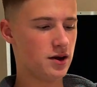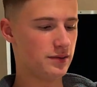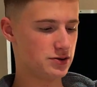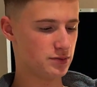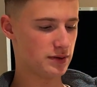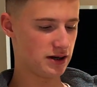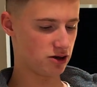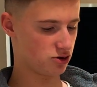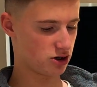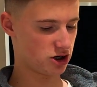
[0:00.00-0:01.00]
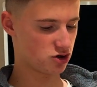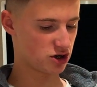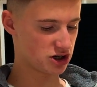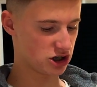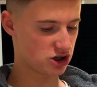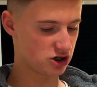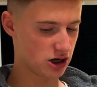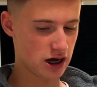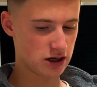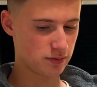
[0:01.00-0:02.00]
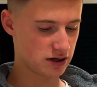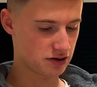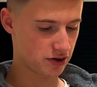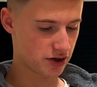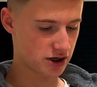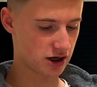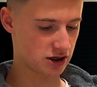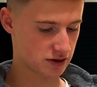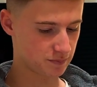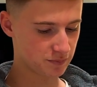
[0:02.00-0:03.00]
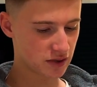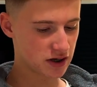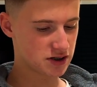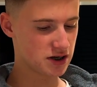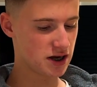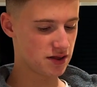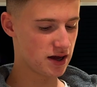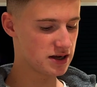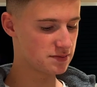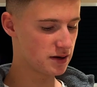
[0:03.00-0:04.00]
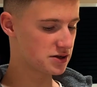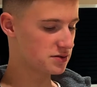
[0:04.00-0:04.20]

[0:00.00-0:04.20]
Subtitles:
which will be interesting depending on the taste. So yeah, that is my